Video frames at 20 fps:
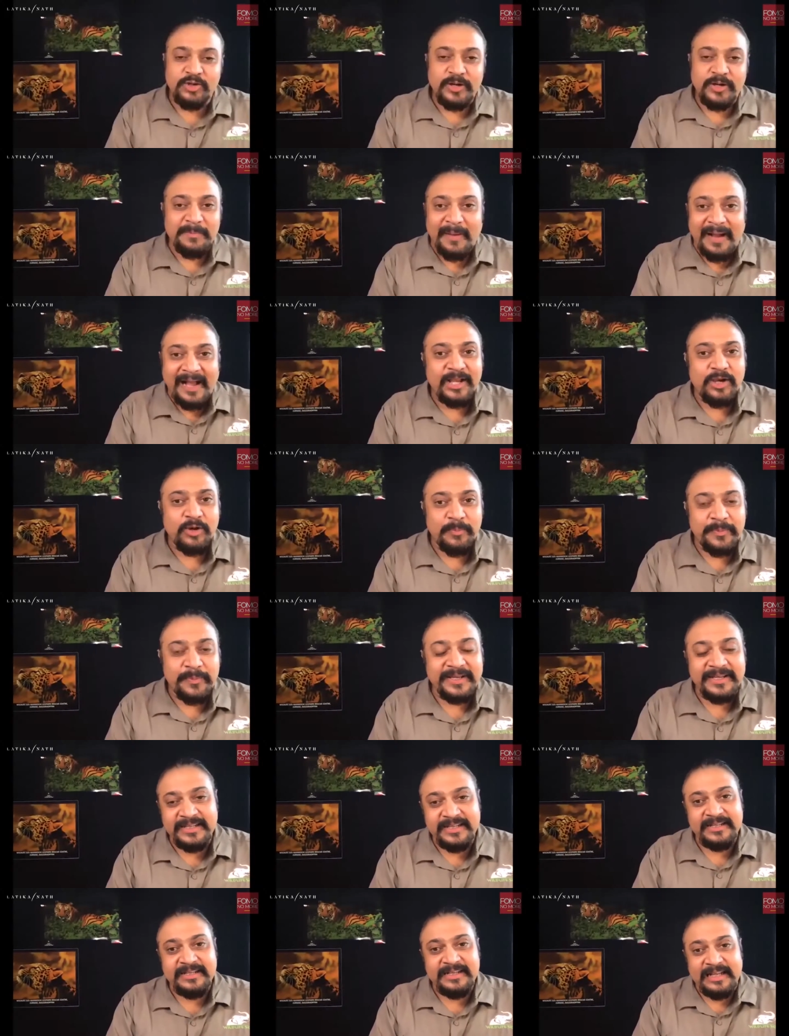in my
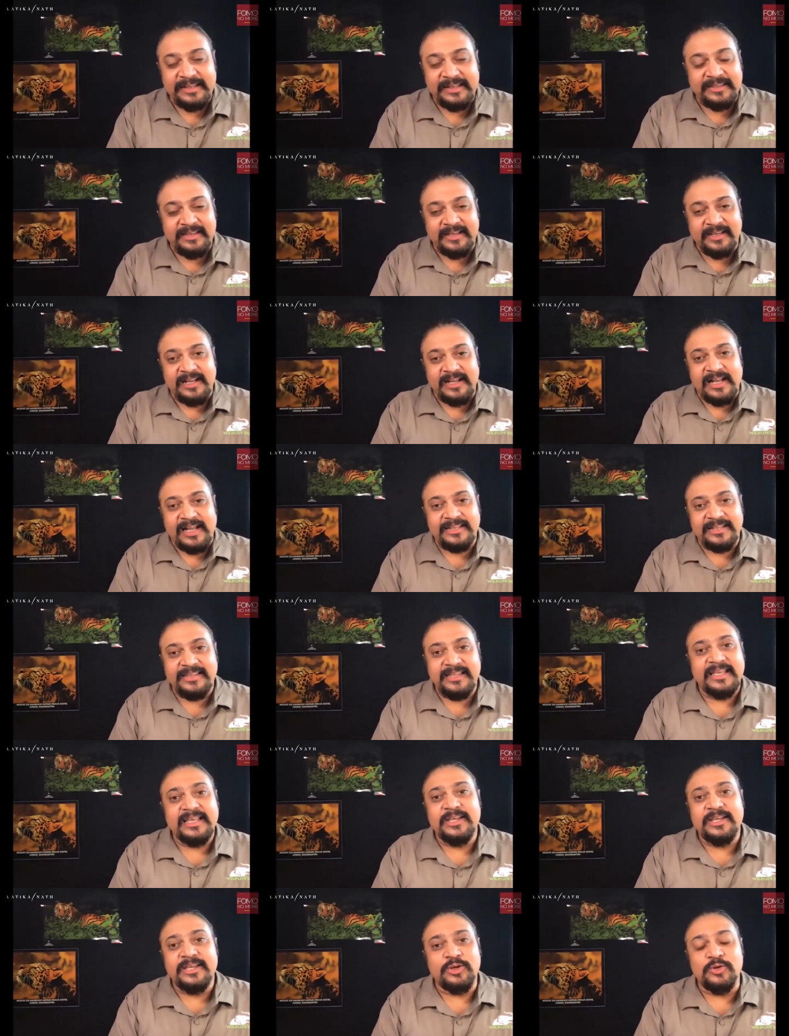opinion, Latika, I
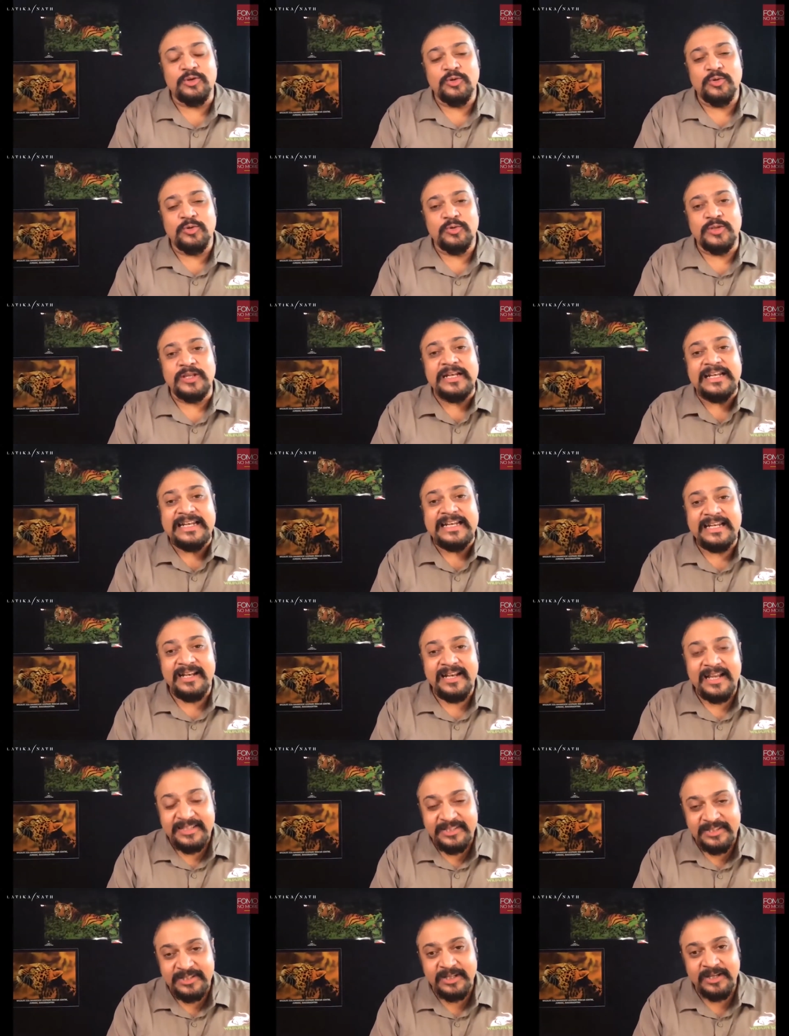think, you know, the
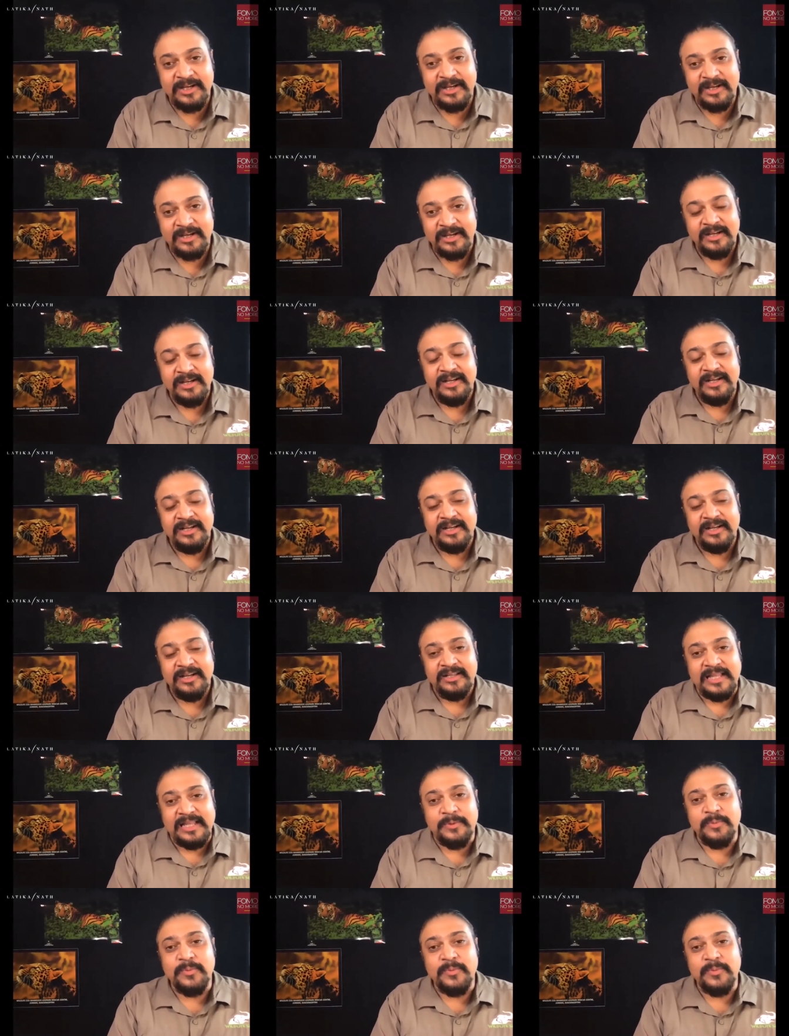lesser that